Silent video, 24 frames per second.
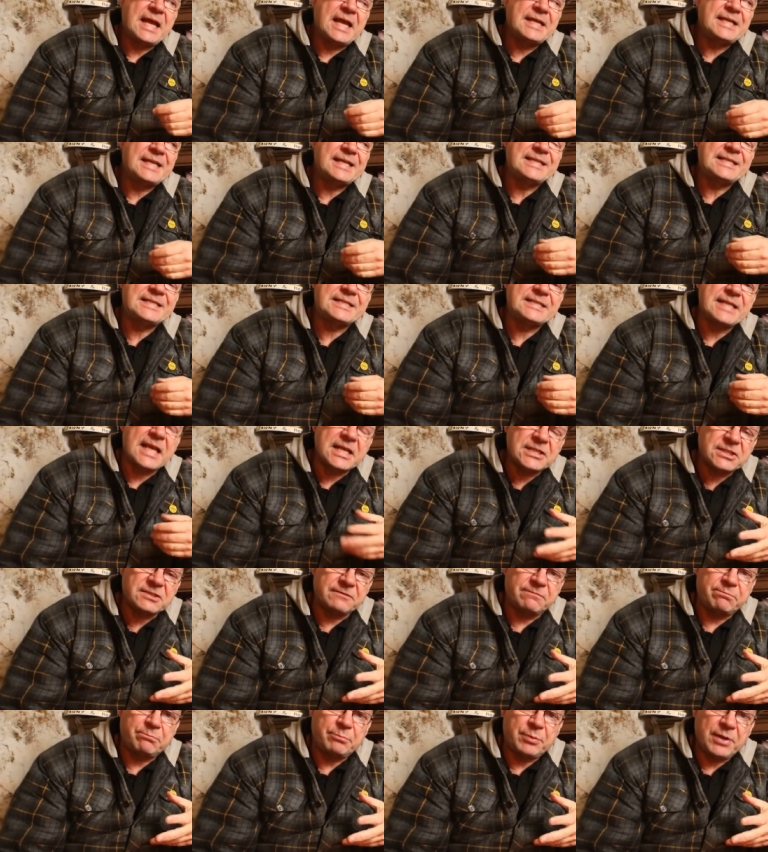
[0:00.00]
an
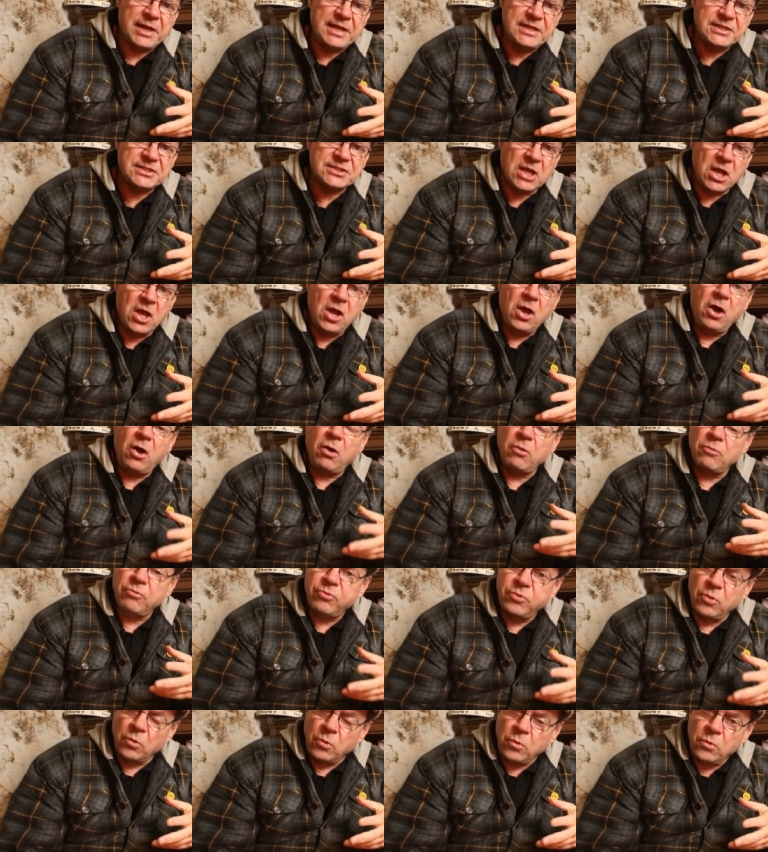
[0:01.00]
excessive price,
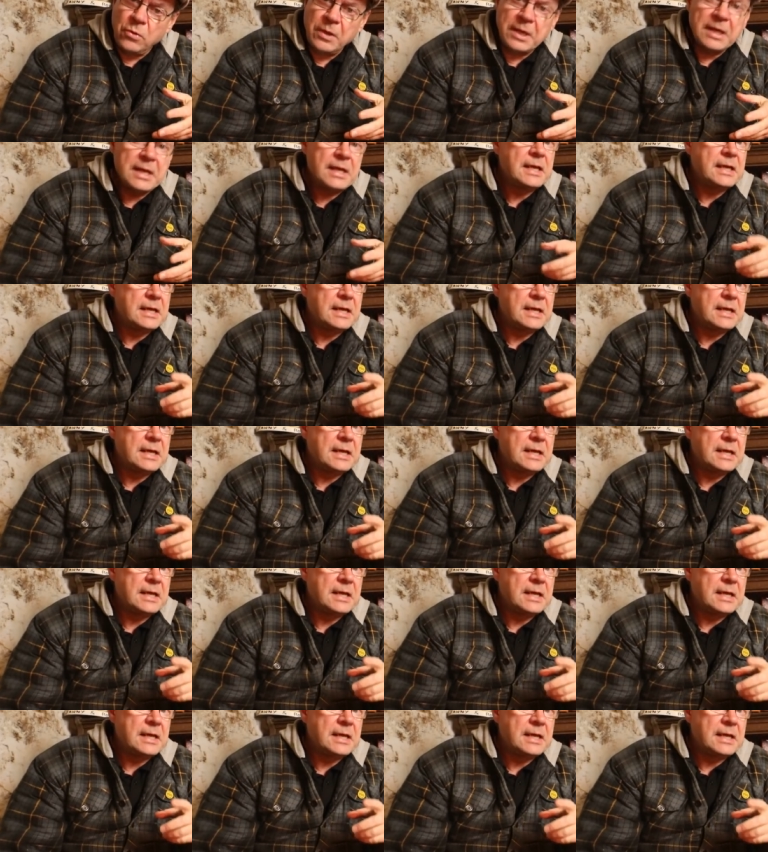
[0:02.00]
although